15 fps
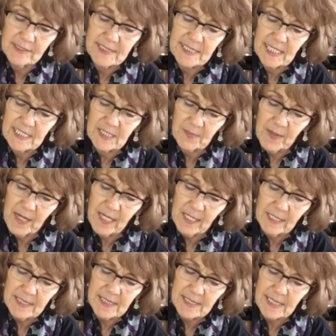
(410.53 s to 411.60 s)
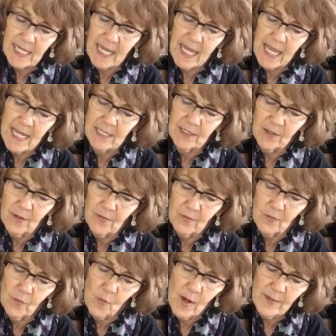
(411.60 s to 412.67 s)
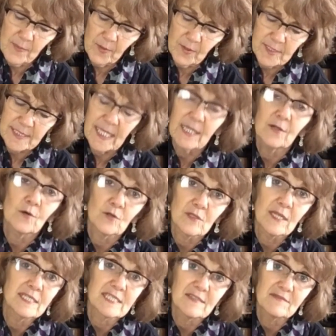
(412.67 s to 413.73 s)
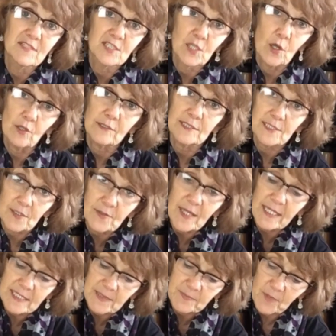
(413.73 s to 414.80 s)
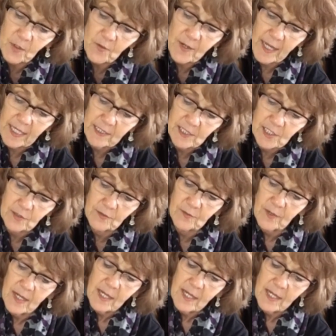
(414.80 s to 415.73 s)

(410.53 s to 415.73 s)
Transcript: says peanuts and 1% or less of salt. So that's okay too.